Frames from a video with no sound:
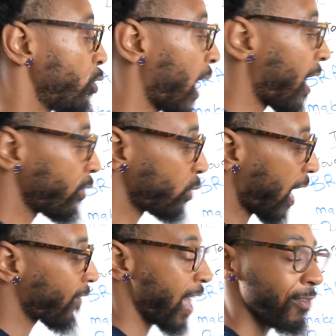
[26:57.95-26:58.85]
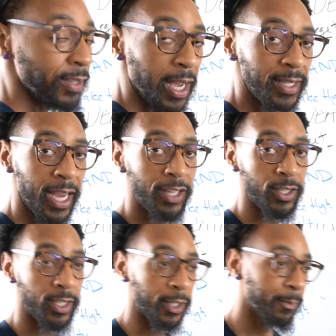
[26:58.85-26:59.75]
have an advertising
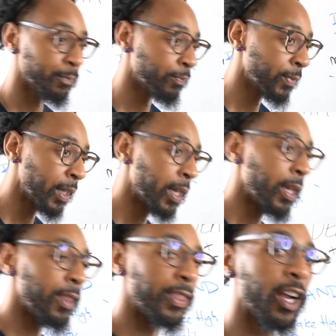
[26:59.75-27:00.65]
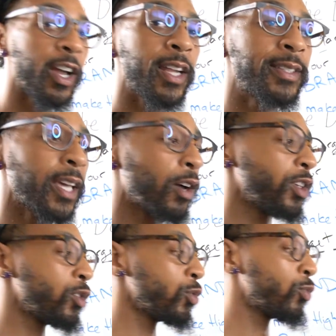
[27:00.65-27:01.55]
agency. They're going to tell
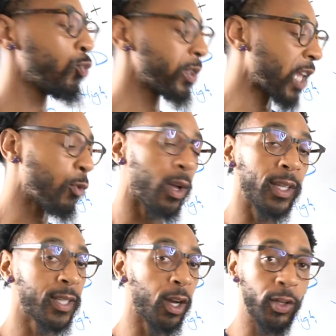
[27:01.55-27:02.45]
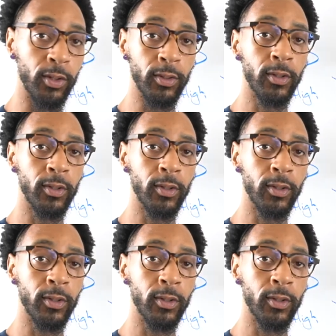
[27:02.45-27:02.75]
you what they want to tell you